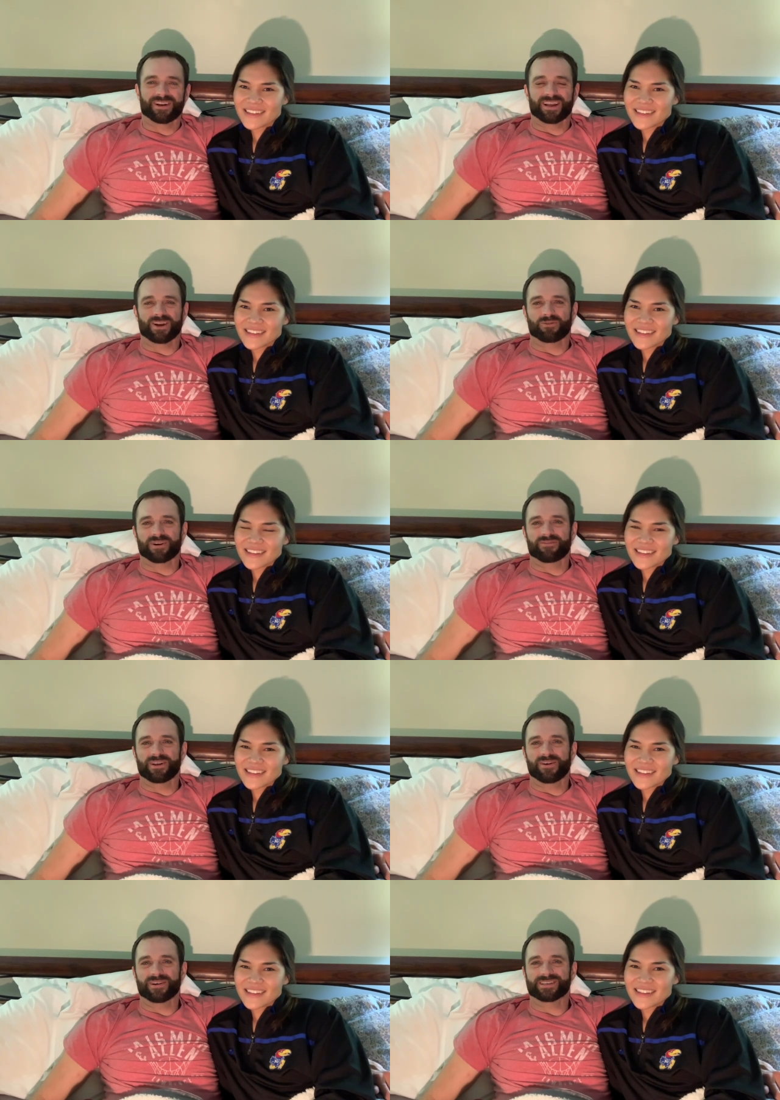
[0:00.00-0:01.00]
Speaker 1: to get a quick
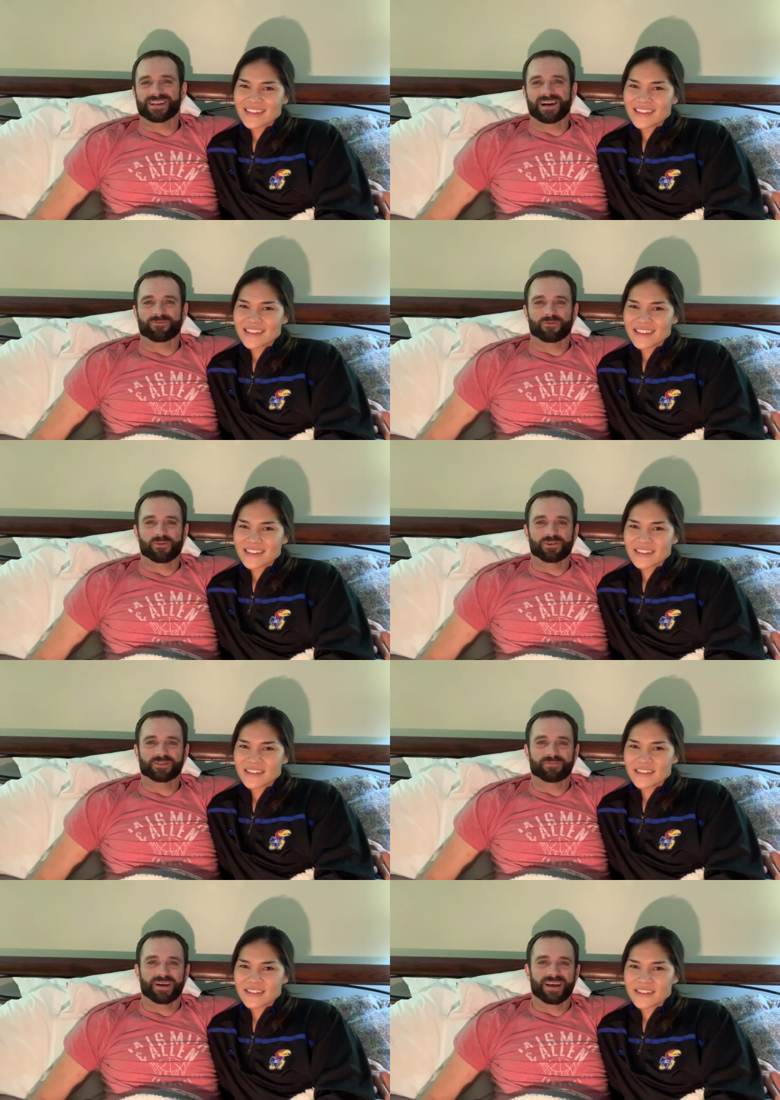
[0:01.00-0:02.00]
video in tonight before we went
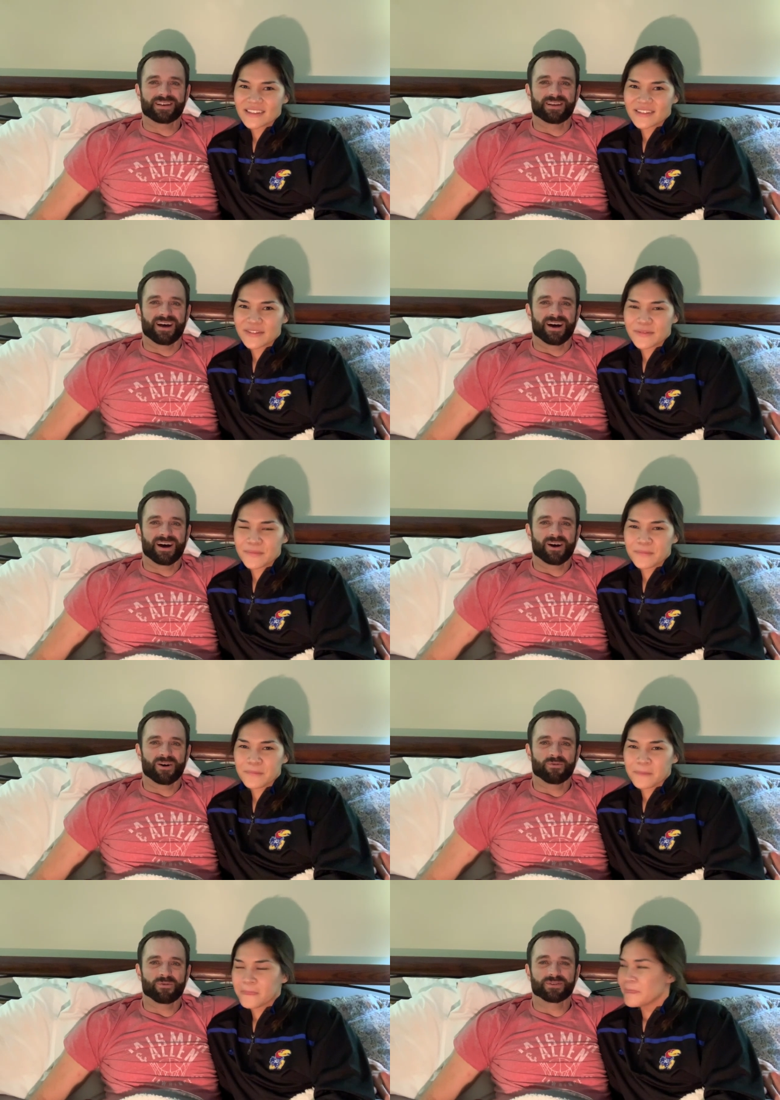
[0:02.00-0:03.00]
to bed. Uh,
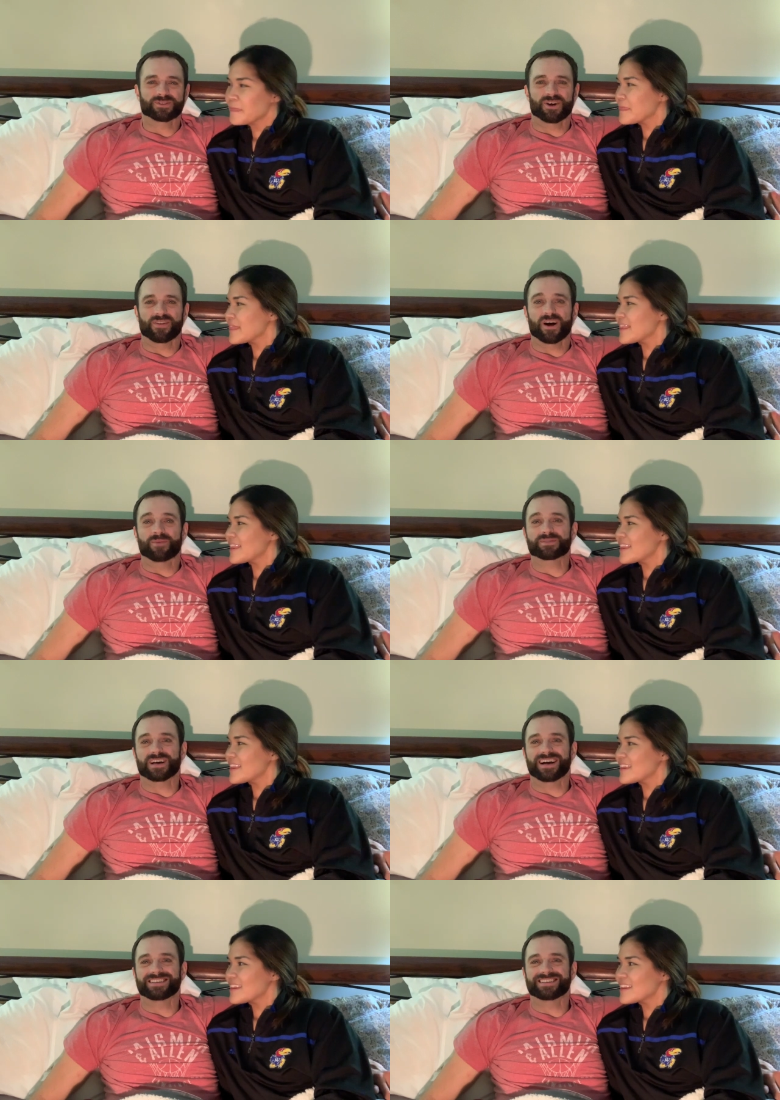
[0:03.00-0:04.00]
we went and saw The
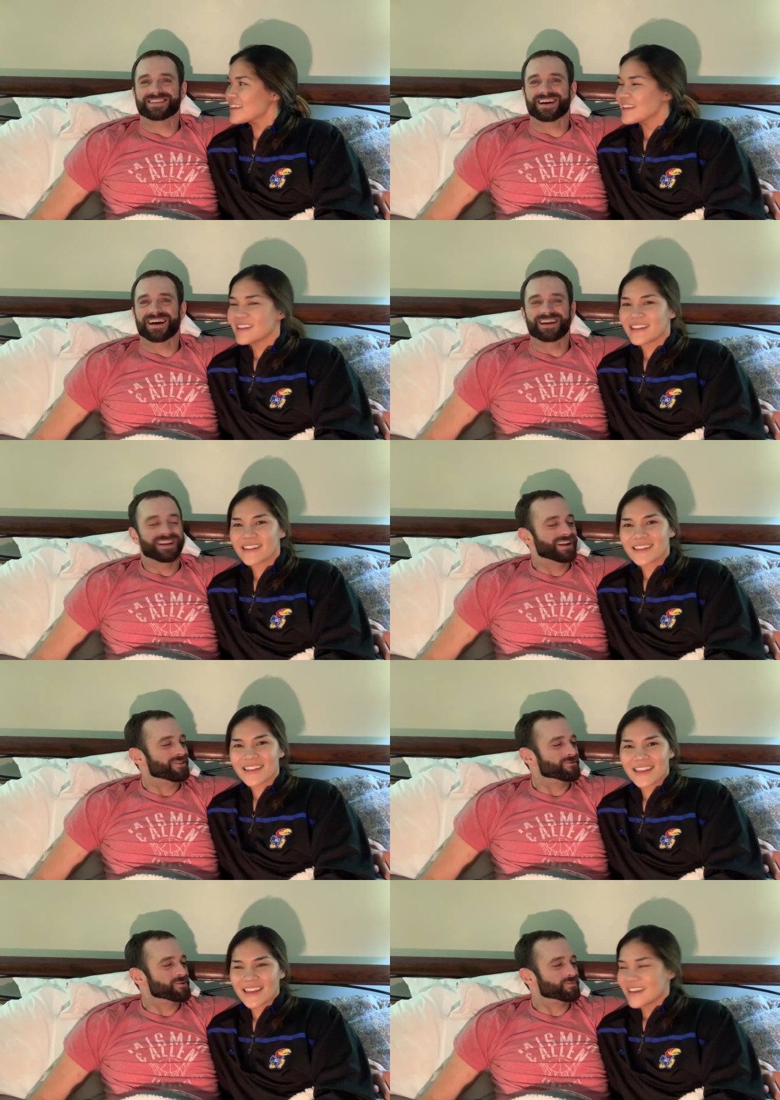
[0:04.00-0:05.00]
Upside tonight,
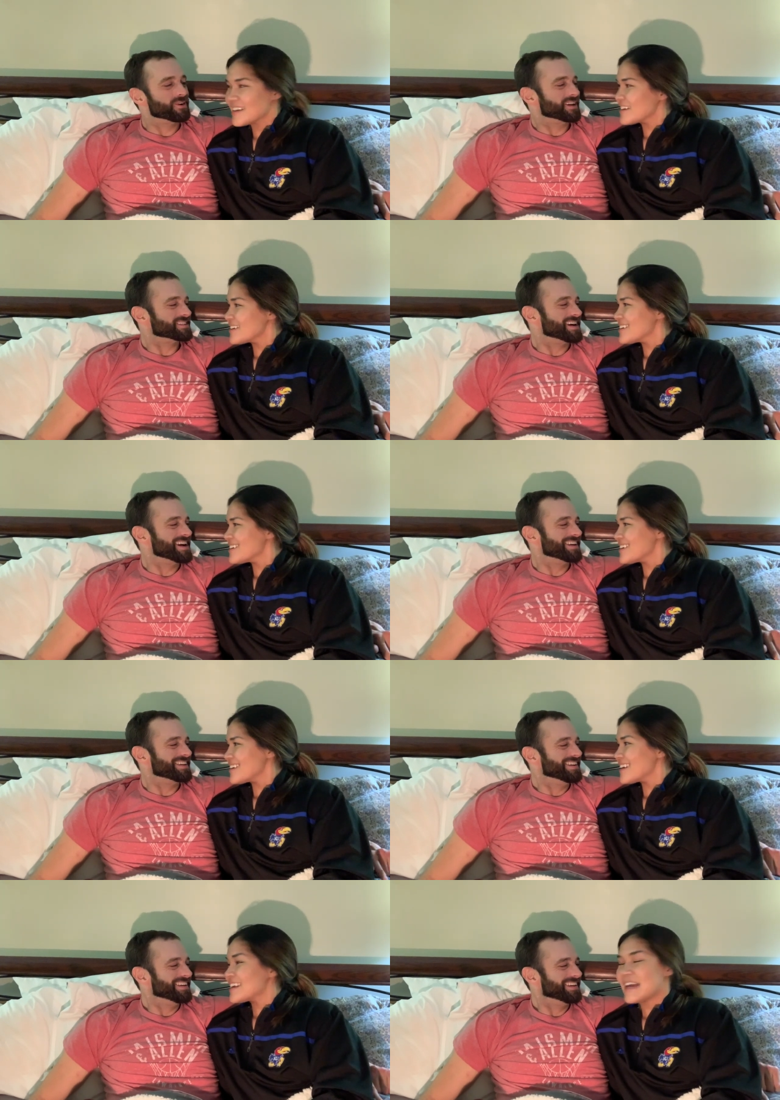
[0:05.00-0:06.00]
and we were pretty
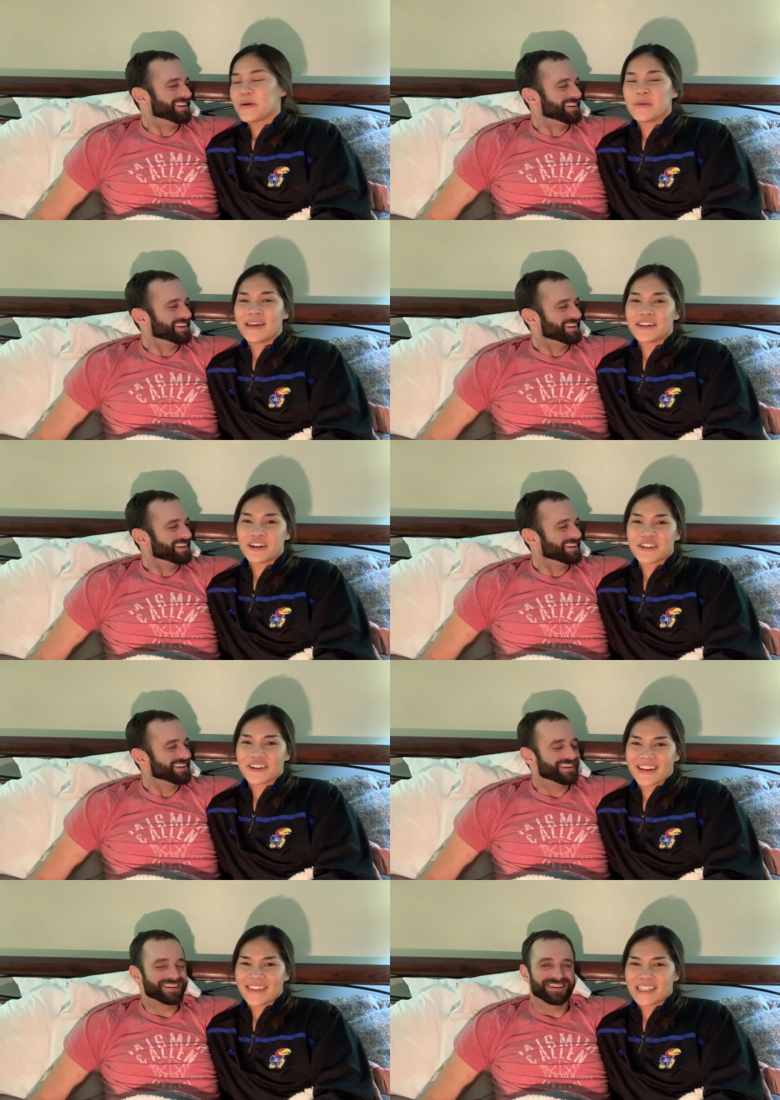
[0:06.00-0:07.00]
excited.
Speaker 2: Yeah, we had heard
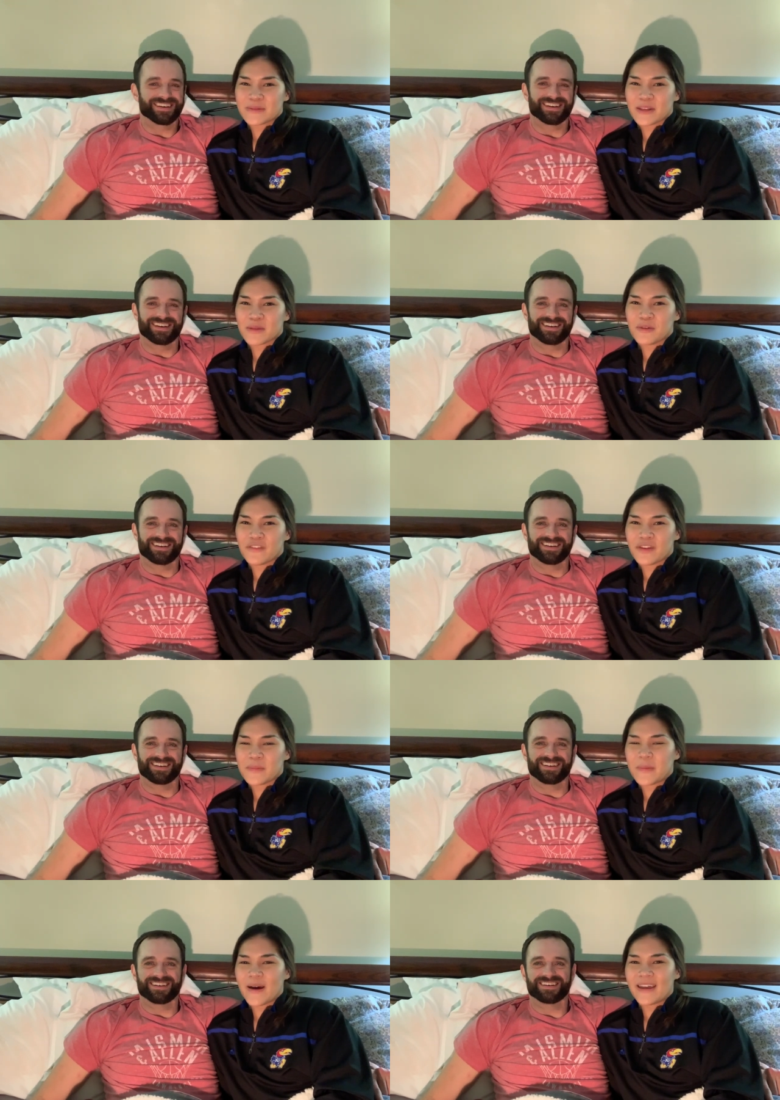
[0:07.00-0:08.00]
great things about the movie,
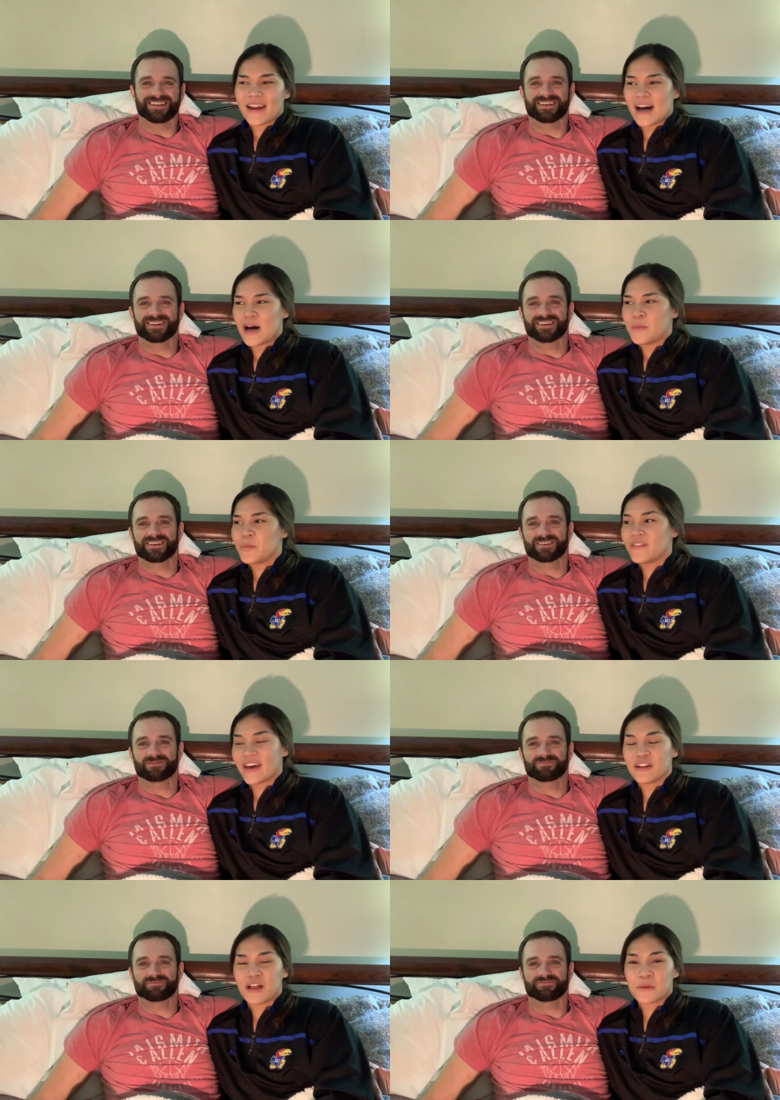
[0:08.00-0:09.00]
but um, we've
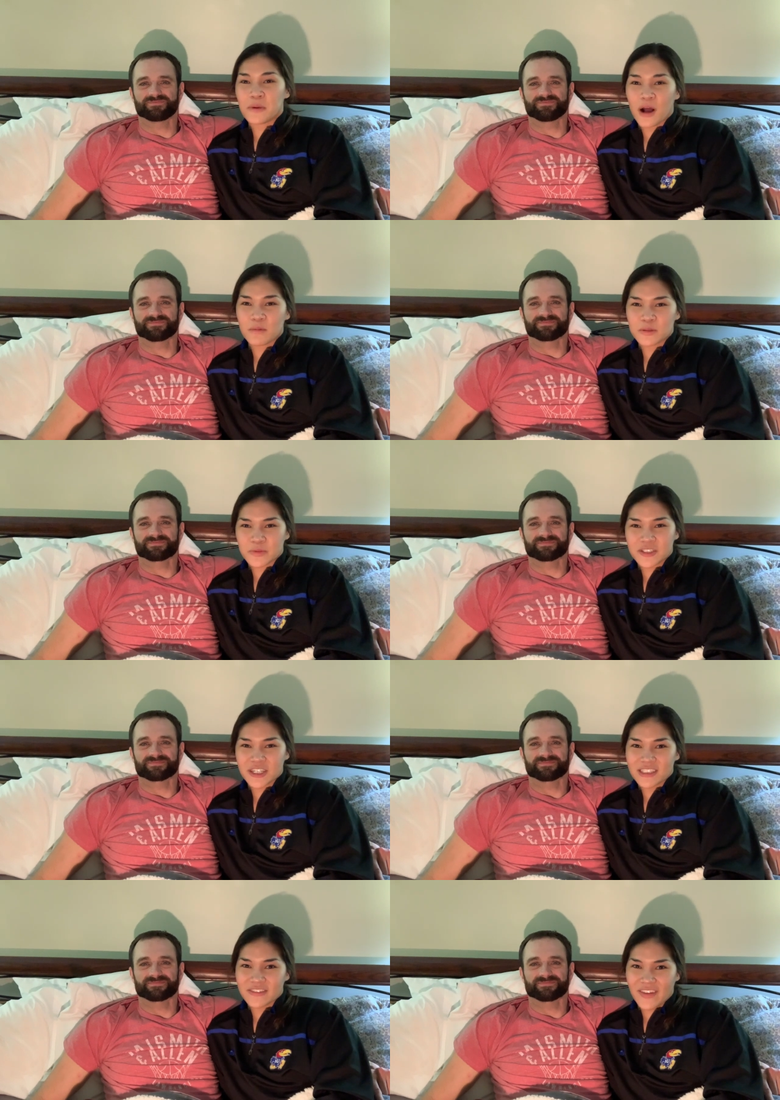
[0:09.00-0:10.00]
had a lot of problems with
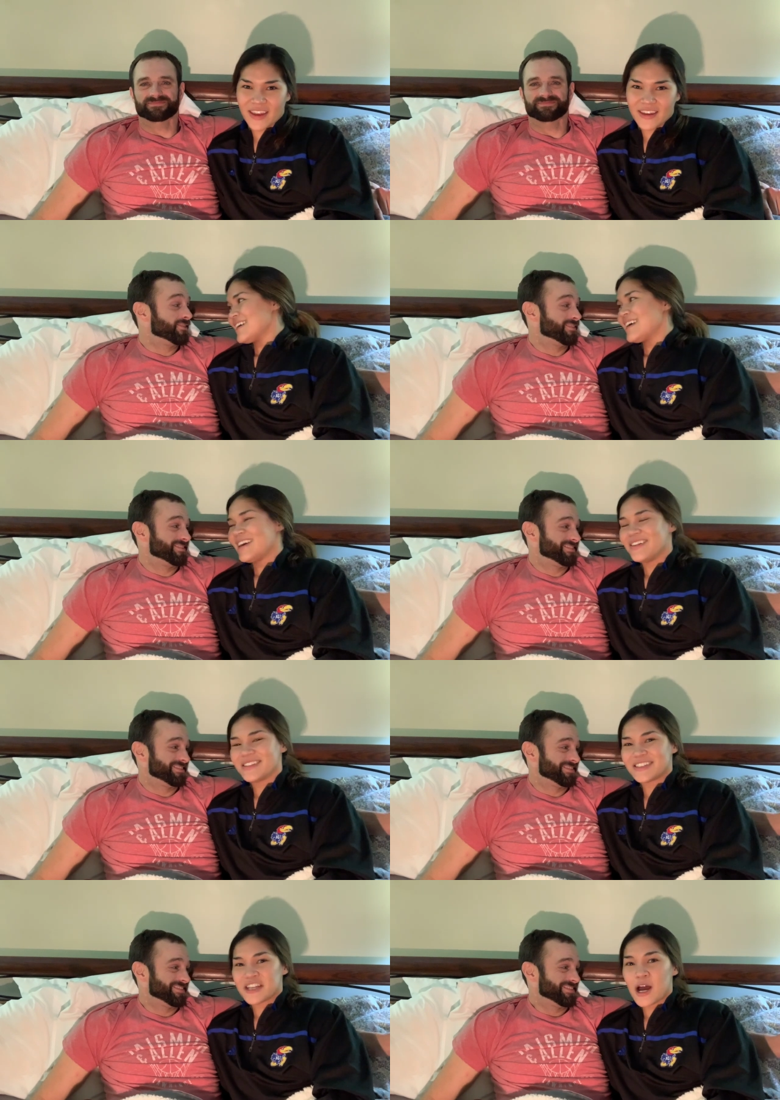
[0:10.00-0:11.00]
Jared's van. It
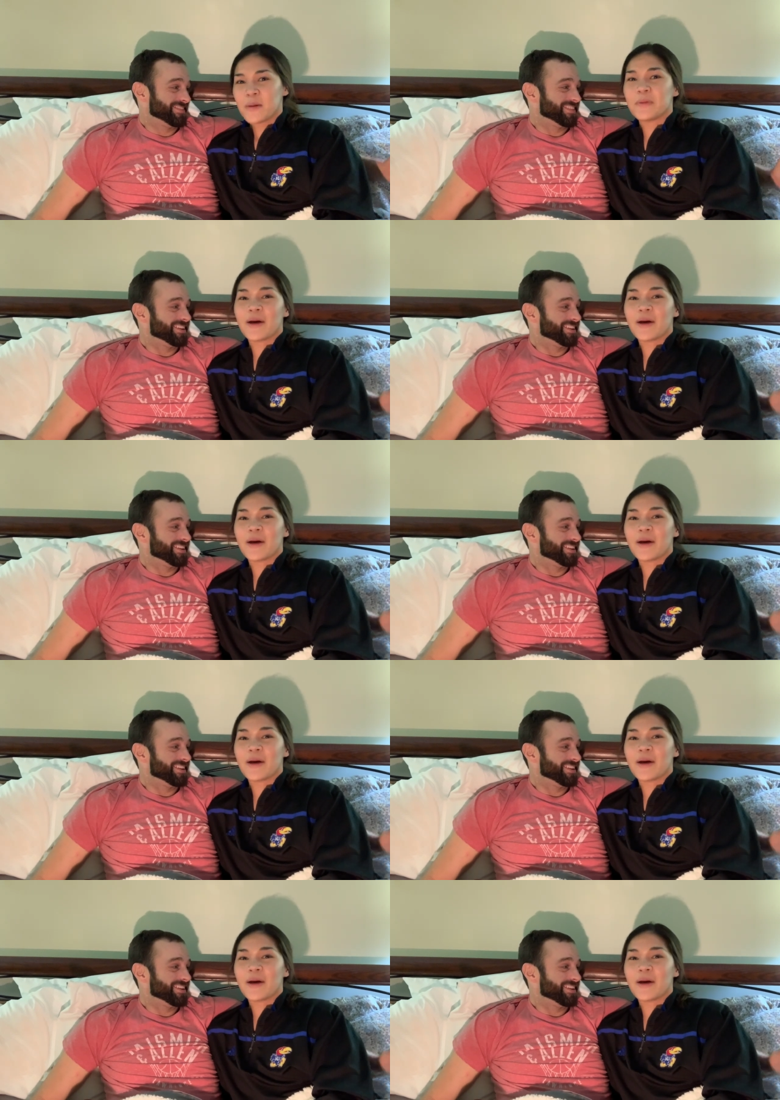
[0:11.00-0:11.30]
was a top